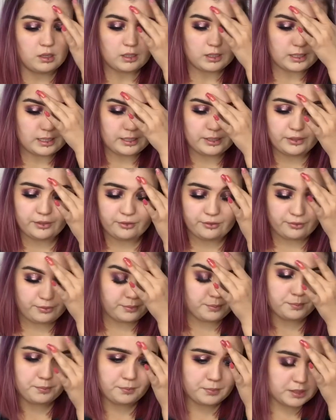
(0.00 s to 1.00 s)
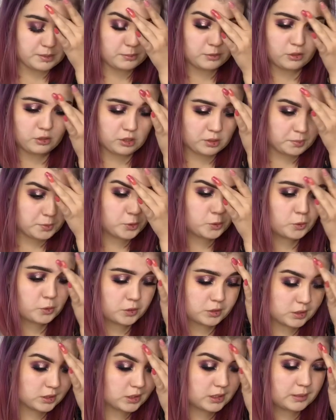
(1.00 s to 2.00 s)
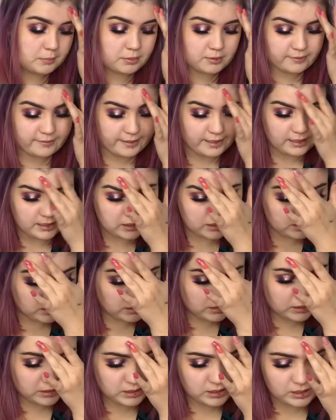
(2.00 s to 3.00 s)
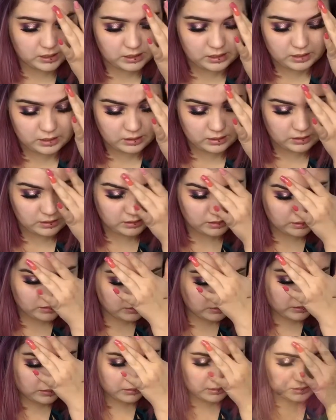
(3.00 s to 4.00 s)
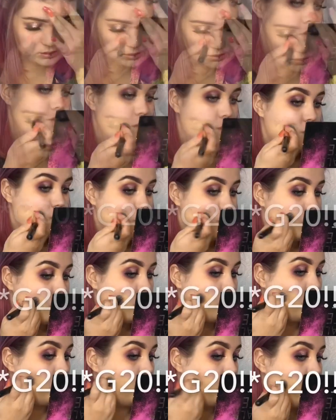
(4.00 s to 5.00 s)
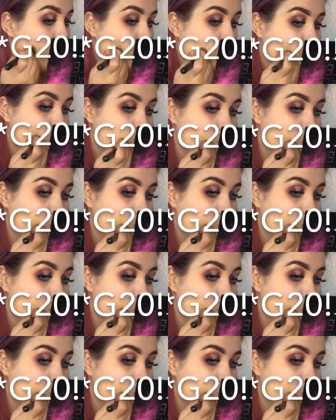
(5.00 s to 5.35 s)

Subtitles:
kind of smooth your pores and imperfections. We're gonna use the